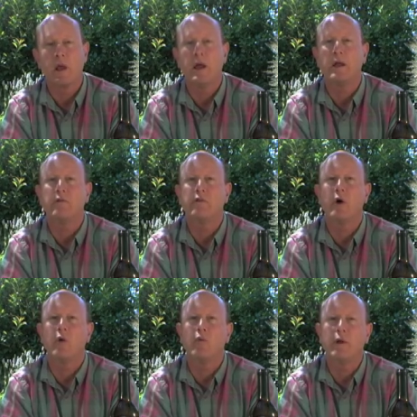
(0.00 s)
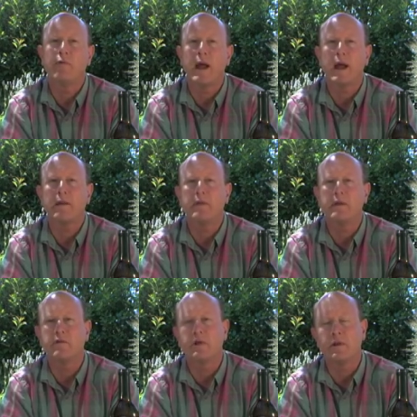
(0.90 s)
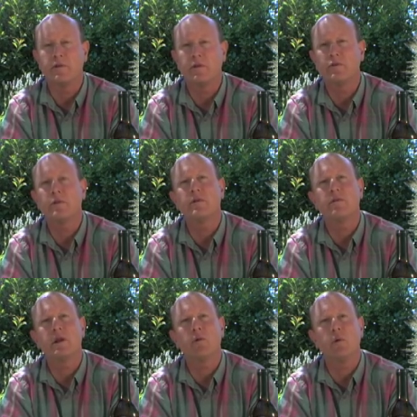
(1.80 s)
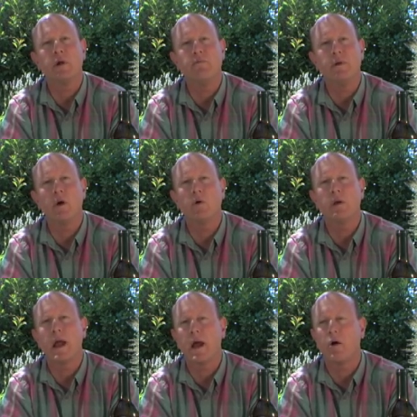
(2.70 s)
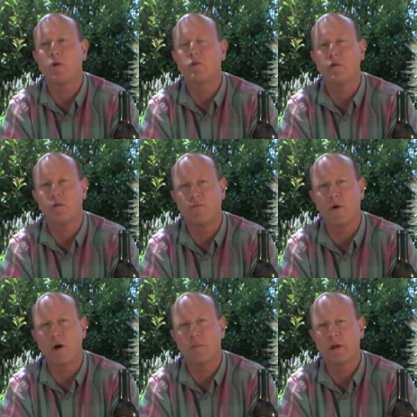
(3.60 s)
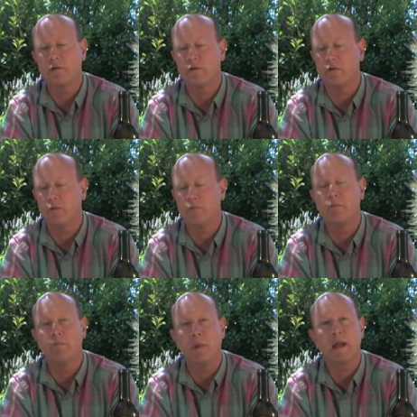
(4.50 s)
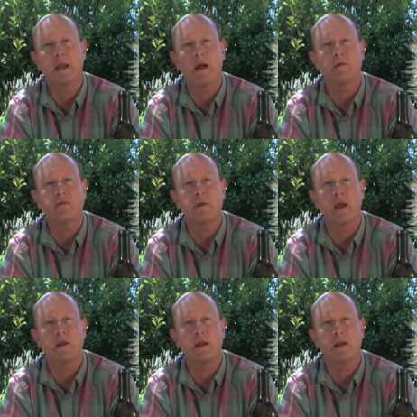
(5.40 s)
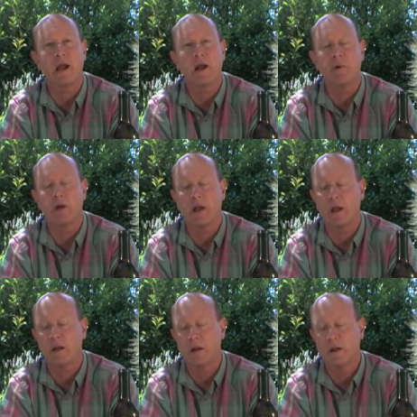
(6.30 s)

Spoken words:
And so we've had this consistency. We've known how to farm it to make outstanding Cabernet.